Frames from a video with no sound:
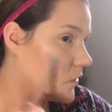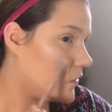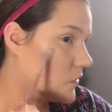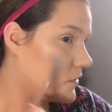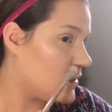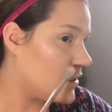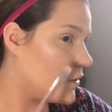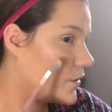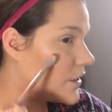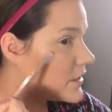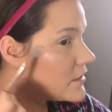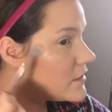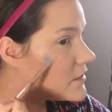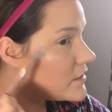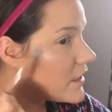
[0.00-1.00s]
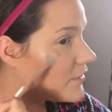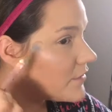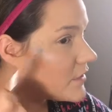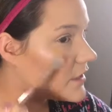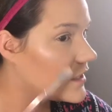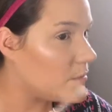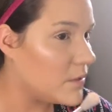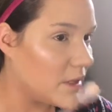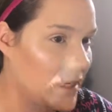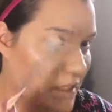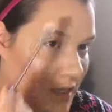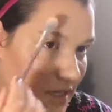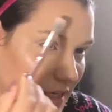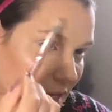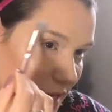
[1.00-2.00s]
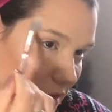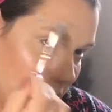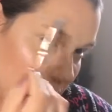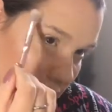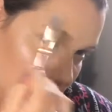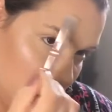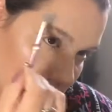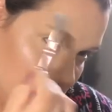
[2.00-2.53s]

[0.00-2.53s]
So it's definitely blinding now